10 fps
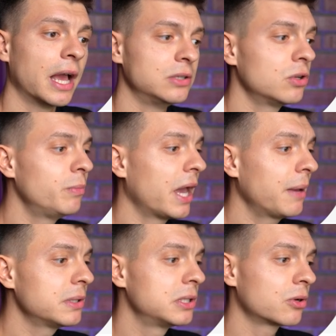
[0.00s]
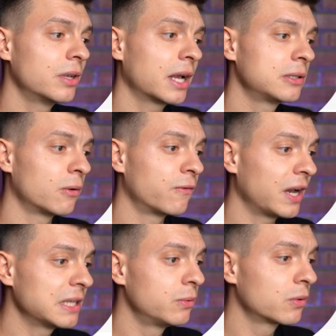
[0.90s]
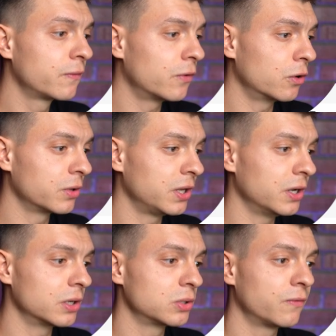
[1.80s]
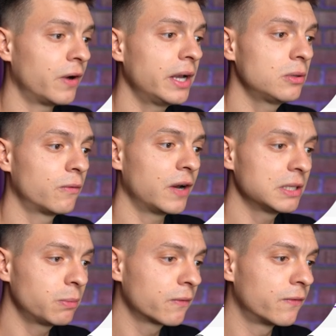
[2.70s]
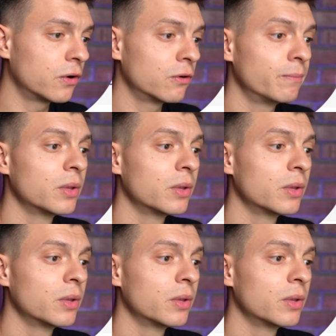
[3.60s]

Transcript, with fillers: and you'll be able to connect your Facebook form here. To find your Facebook form,